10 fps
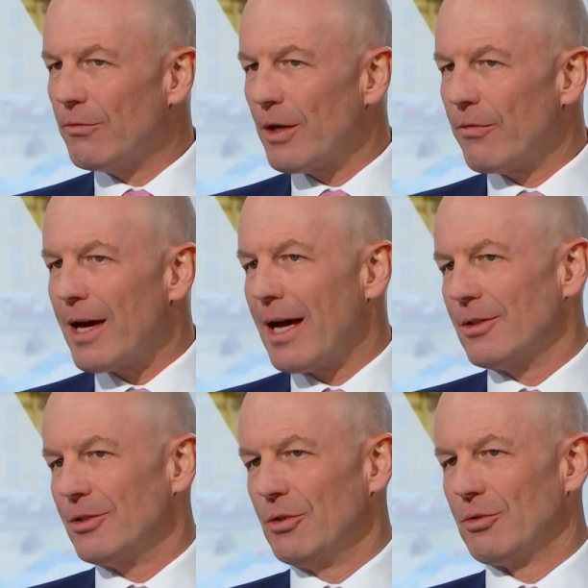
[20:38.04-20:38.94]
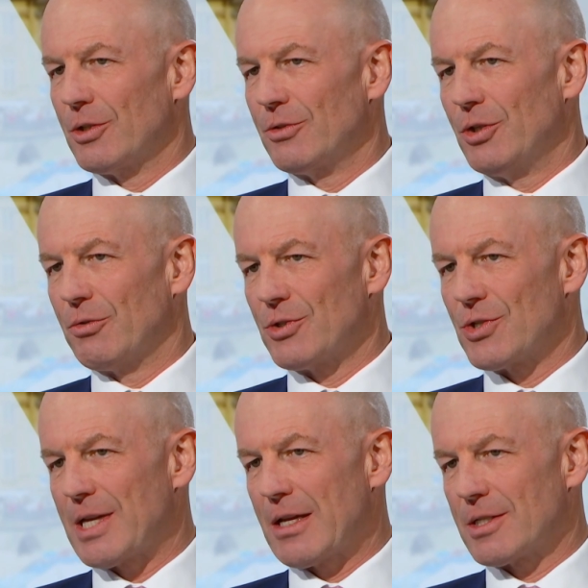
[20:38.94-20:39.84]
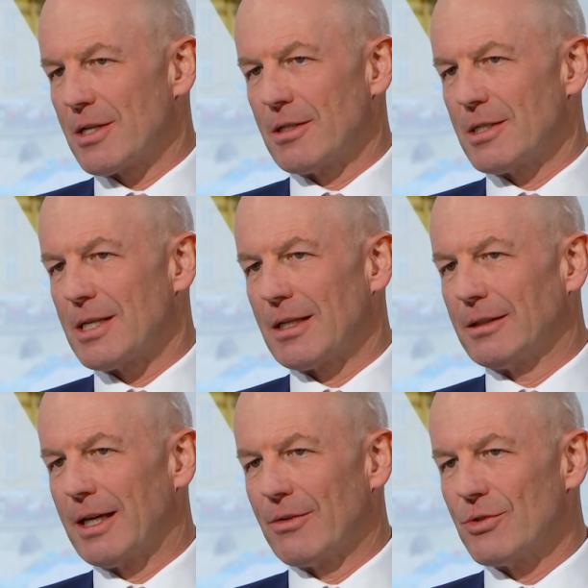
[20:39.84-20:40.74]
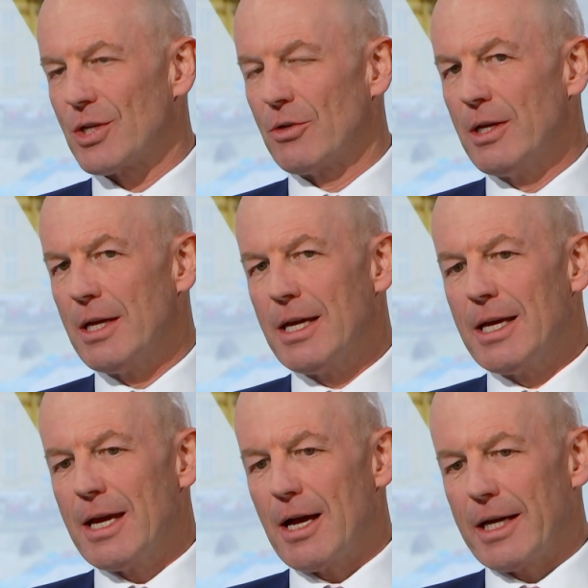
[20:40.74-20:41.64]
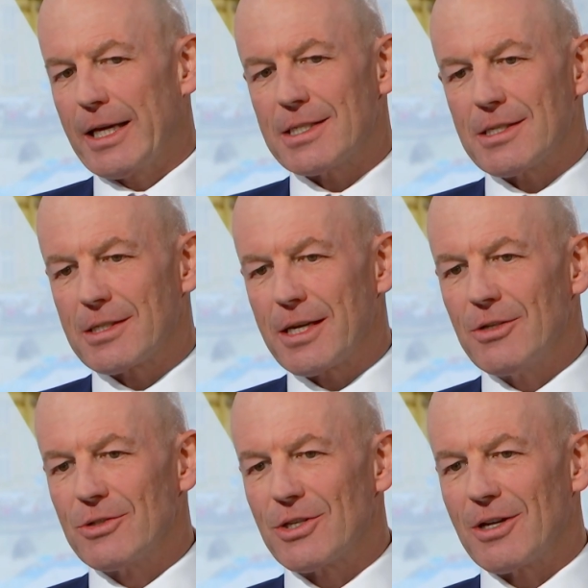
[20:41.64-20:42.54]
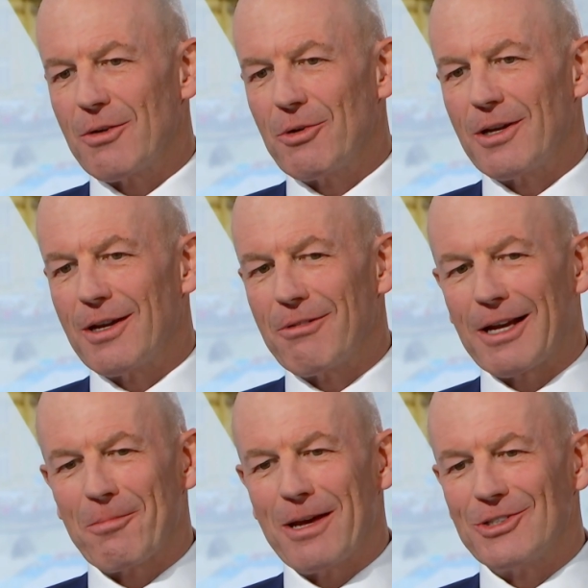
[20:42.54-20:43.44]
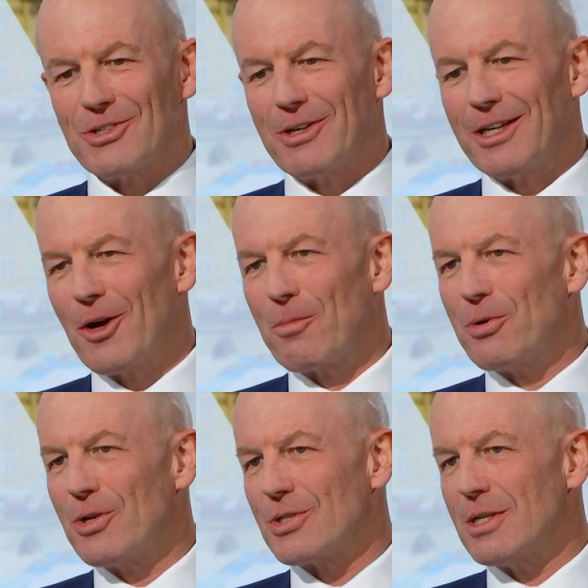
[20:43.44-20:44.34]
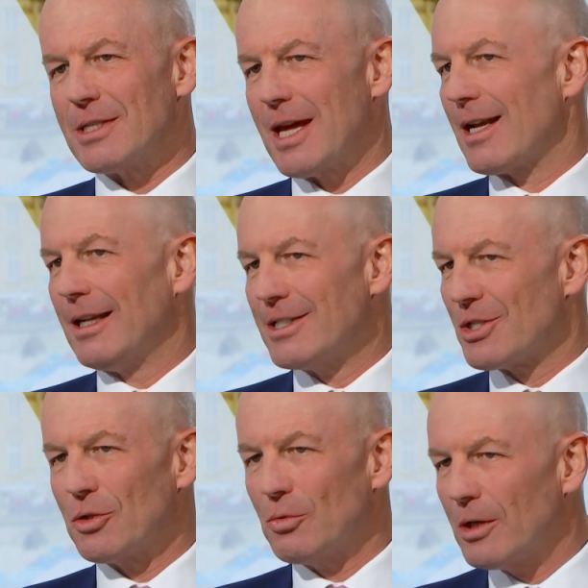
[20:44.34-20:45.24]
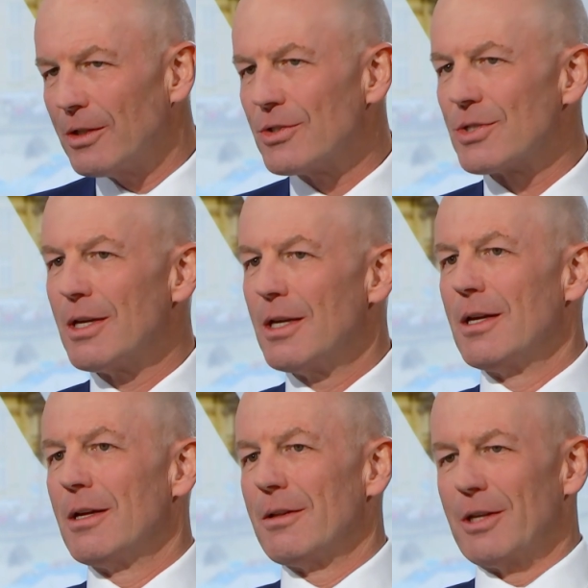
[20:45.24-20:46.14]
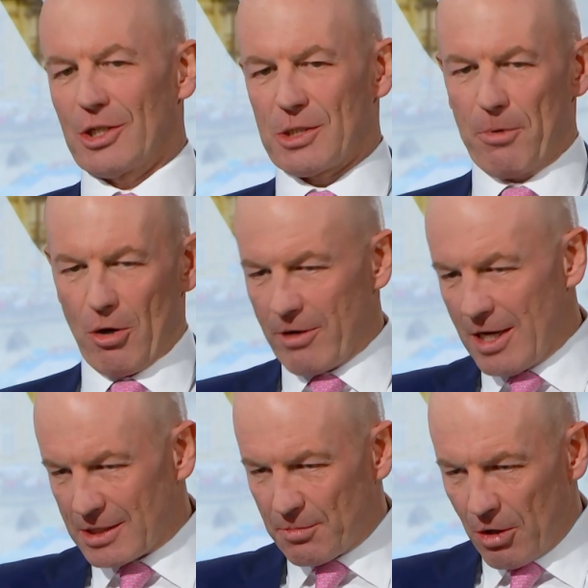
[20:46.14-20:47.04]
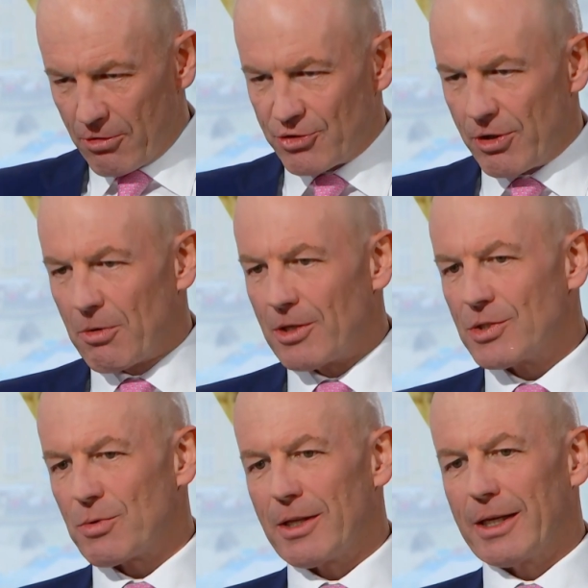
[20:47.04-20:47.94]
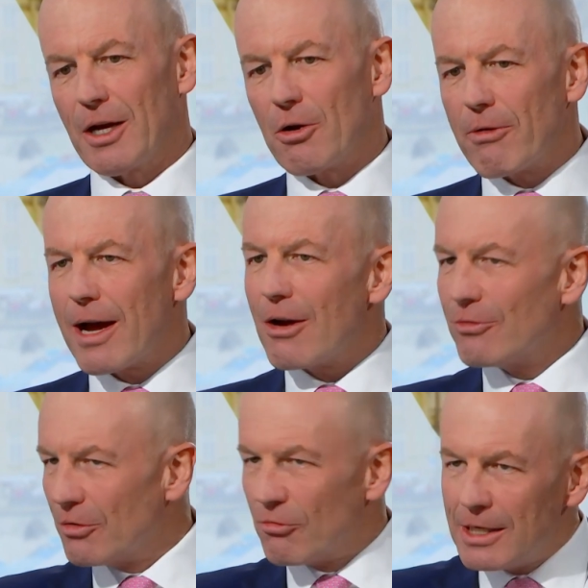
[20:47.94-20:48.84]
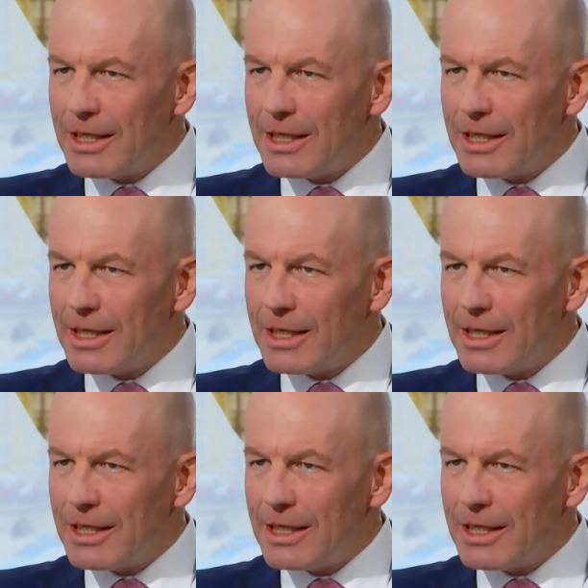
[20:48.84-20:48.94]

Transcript: when you've done that, you can start to settle down. So I guess the skills that I would recommend to a young person is the analytical ones, the exploratory ones where they go around and